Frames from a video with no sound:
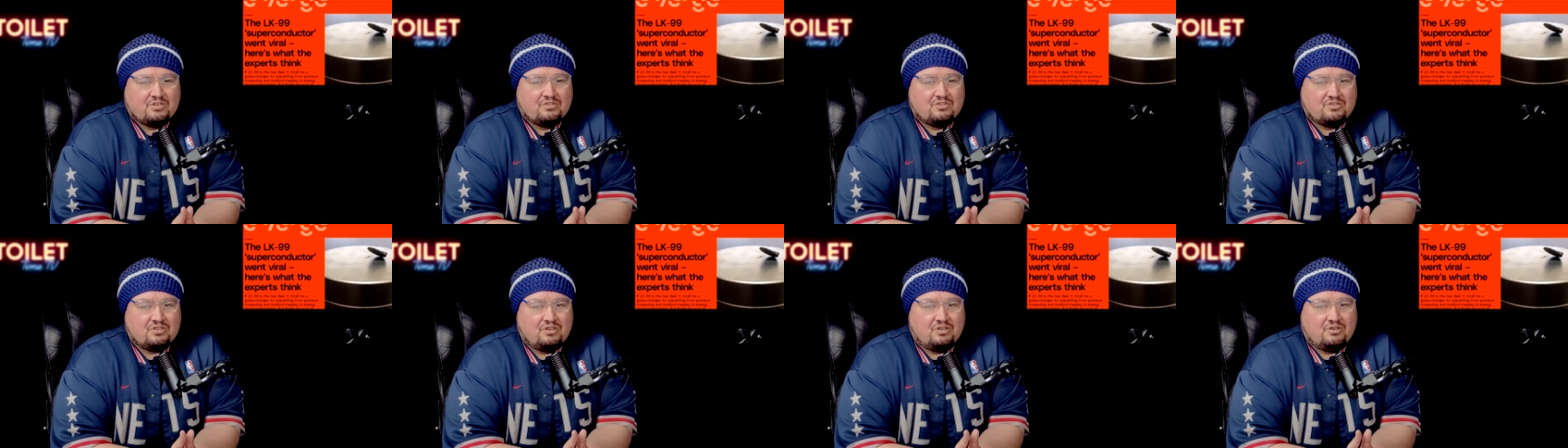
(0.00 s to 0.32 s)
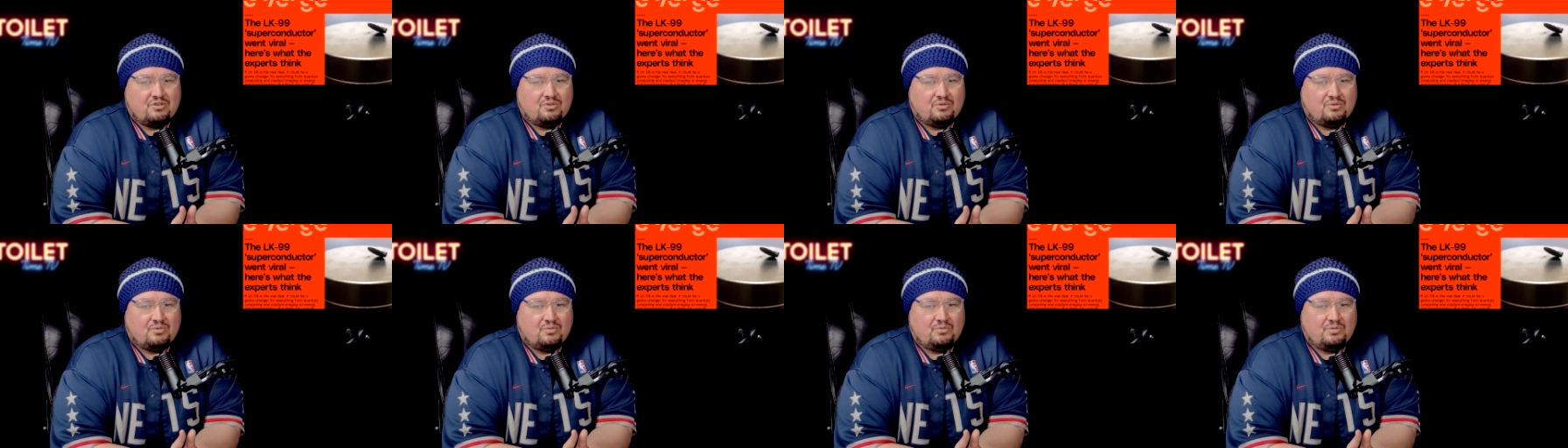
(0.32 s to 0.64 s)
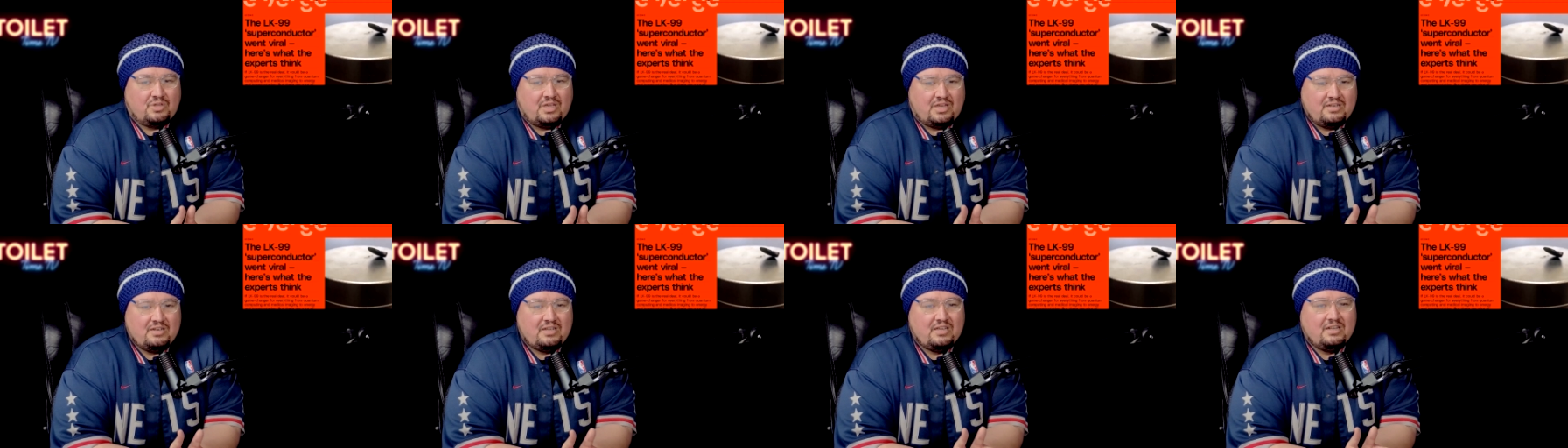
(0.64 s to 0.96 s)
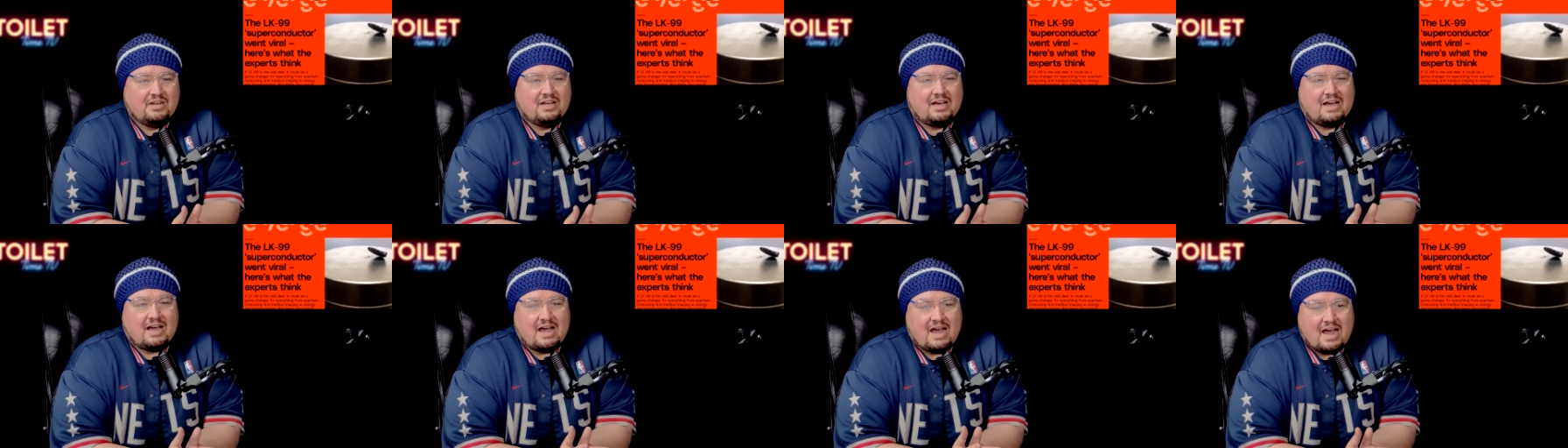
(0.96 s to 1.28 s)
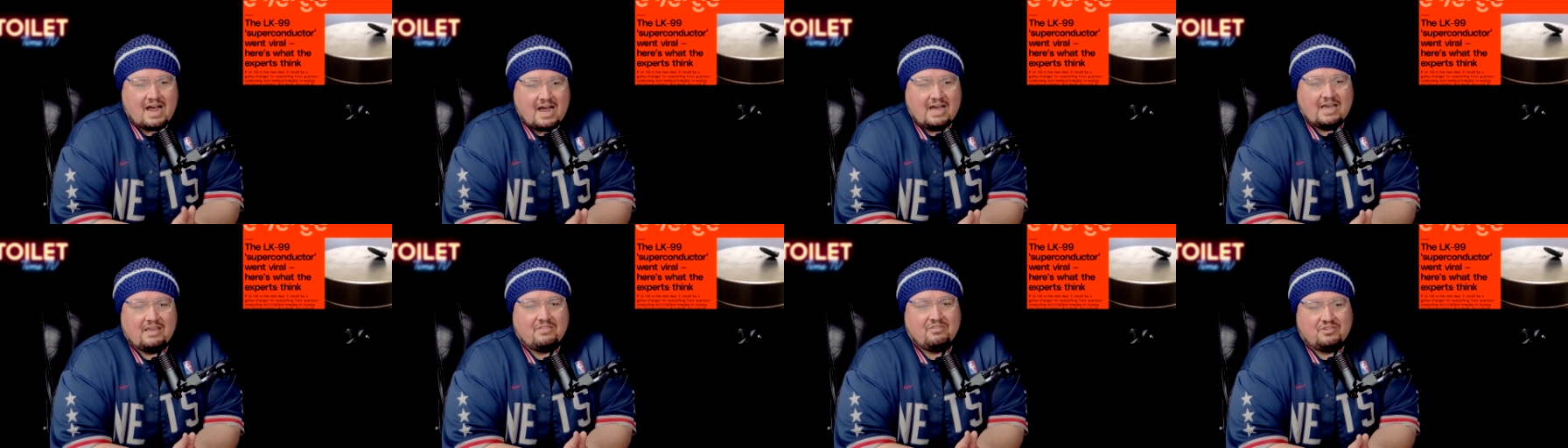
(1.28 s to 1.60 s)
So they need to
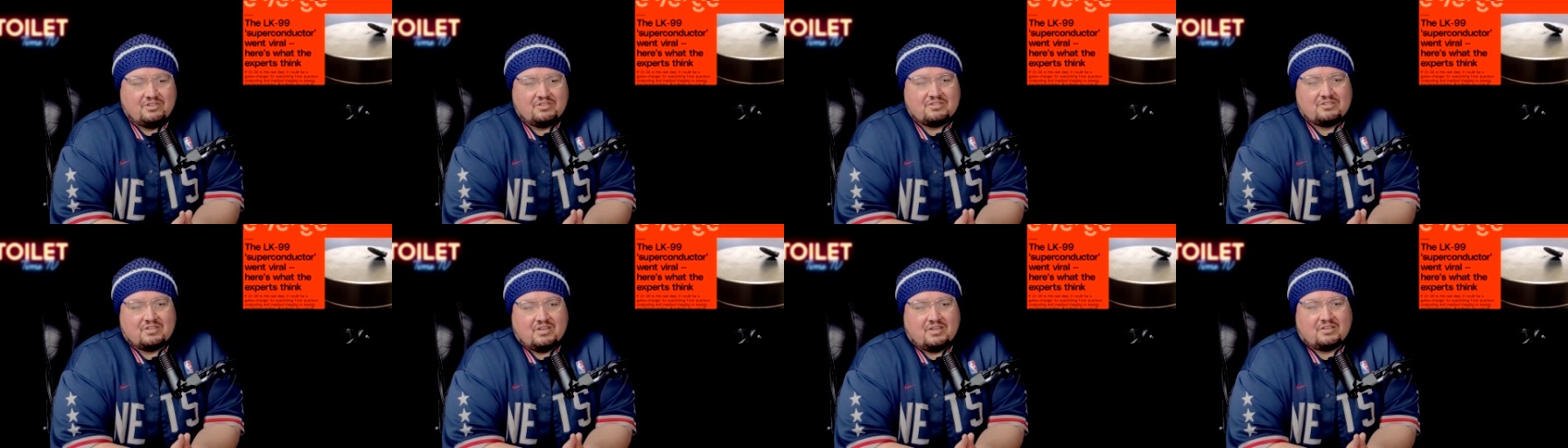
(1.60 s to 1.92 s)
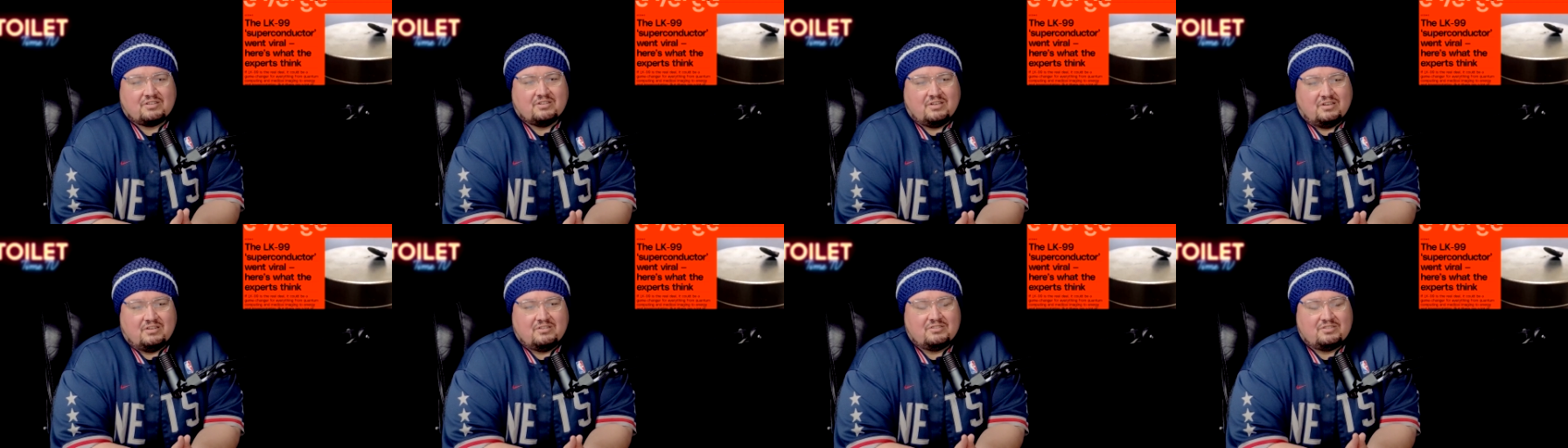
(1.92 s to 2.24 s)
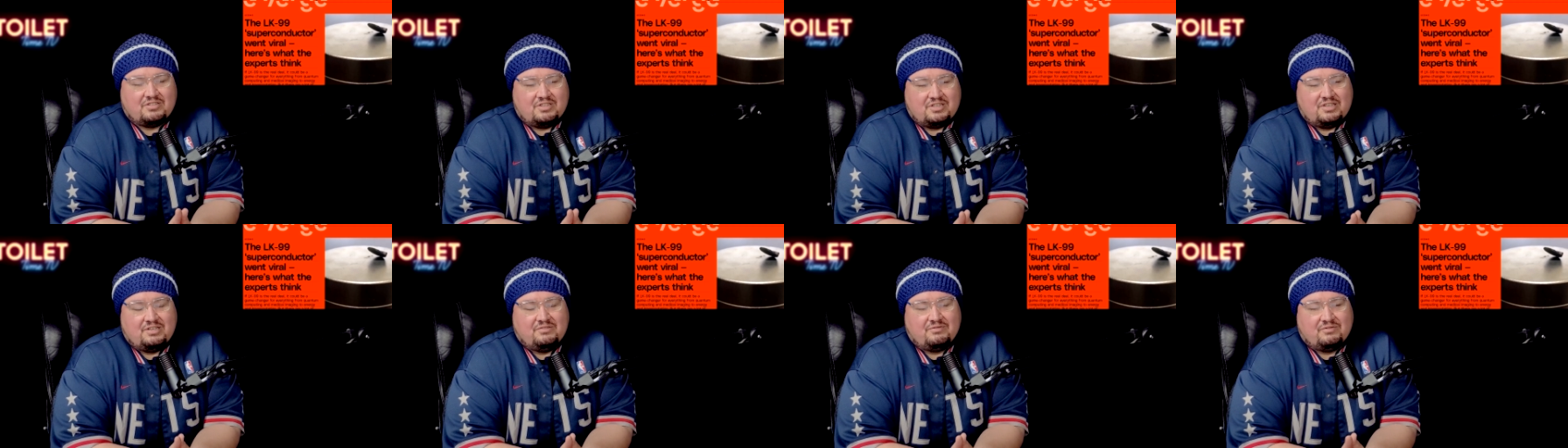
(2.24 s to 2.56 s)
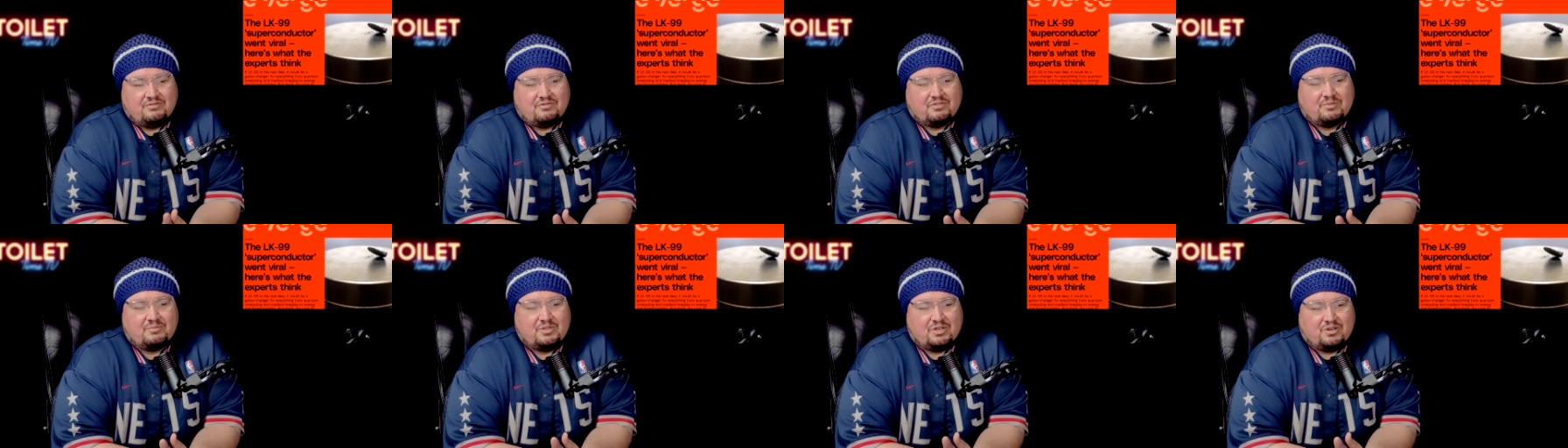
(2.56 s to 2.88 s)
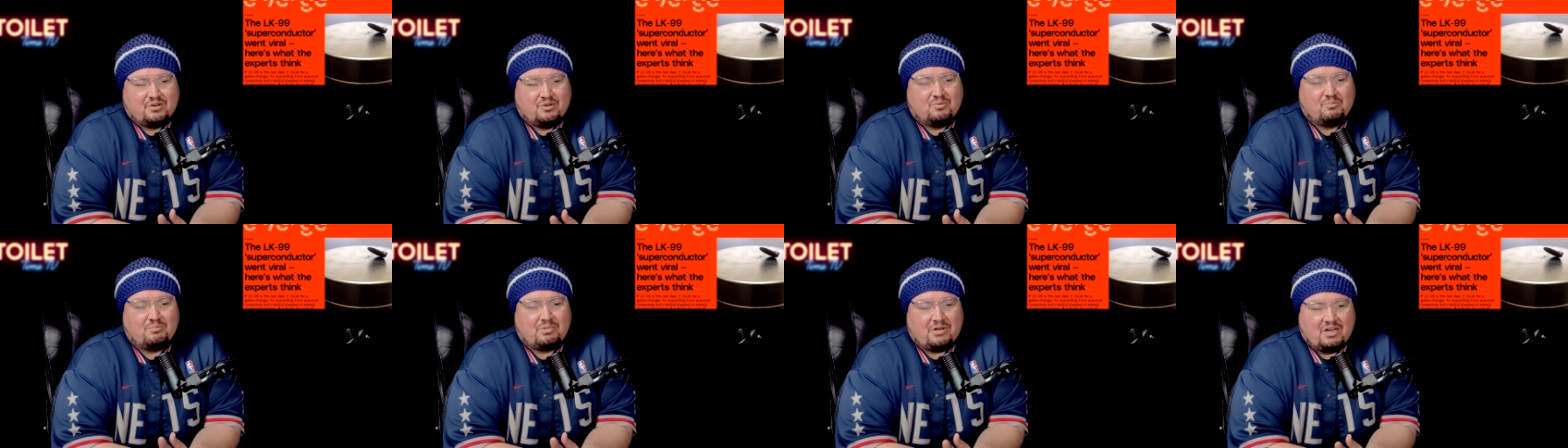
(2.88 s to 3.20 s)
hide this technology even from
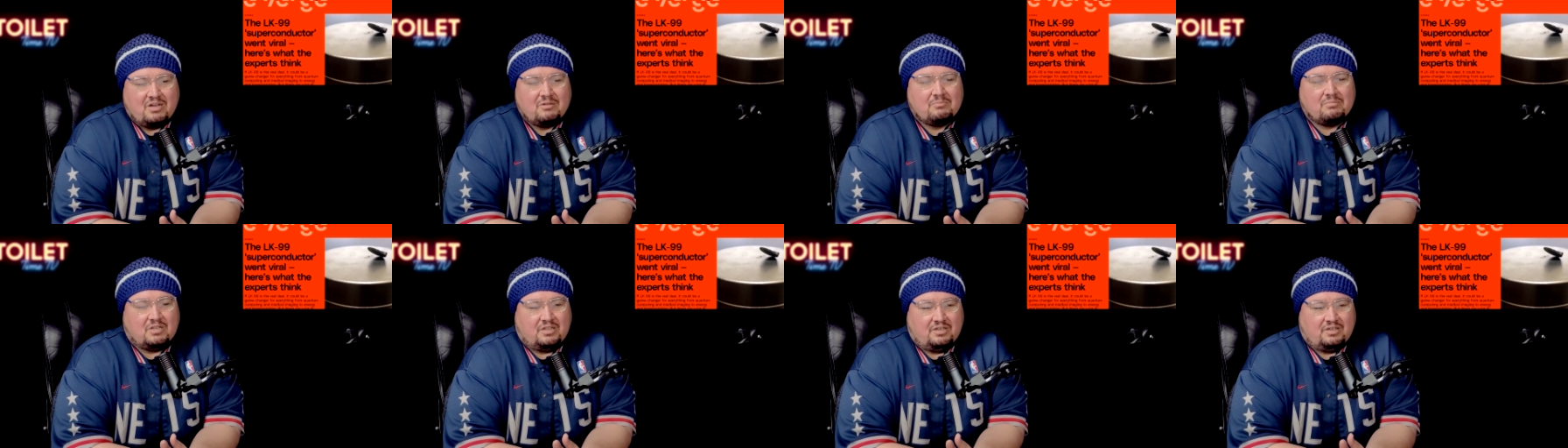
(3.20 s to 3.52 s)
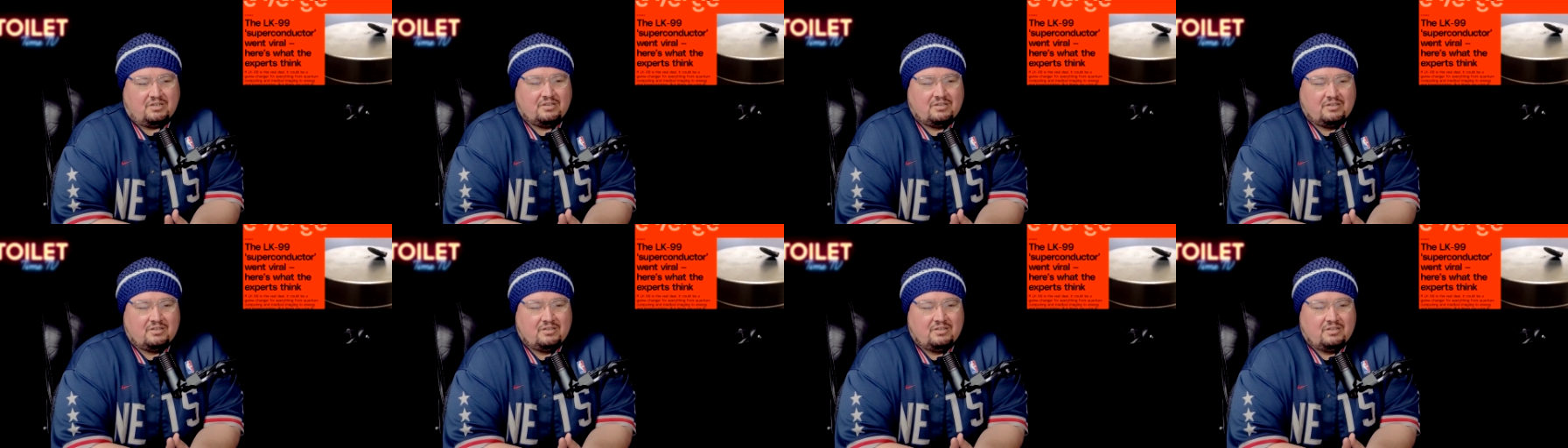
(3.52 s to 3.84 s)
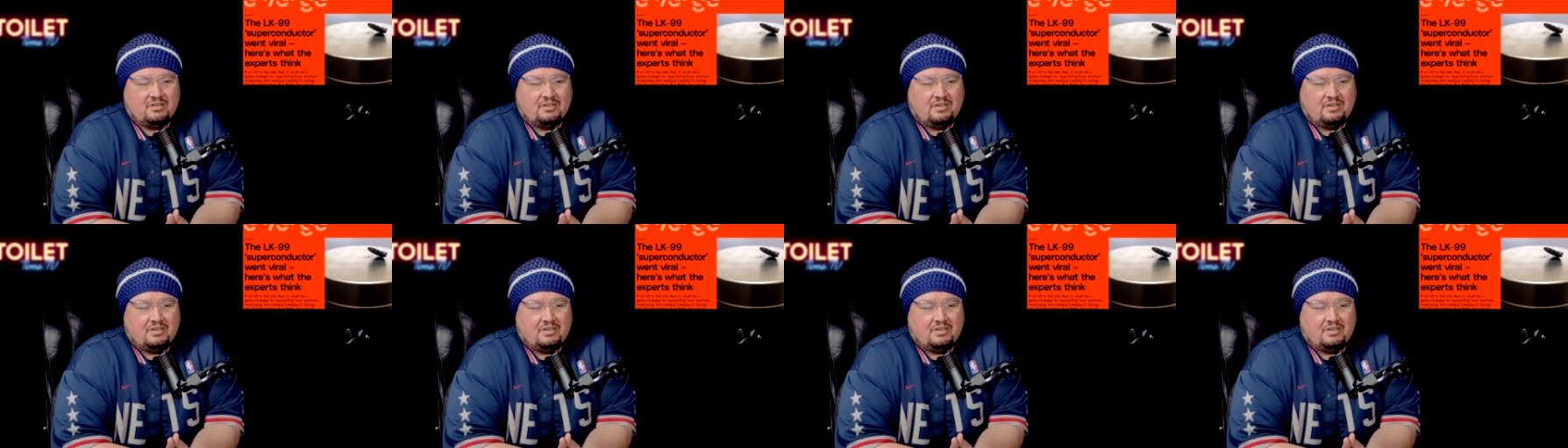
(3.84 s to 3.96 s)
their own public.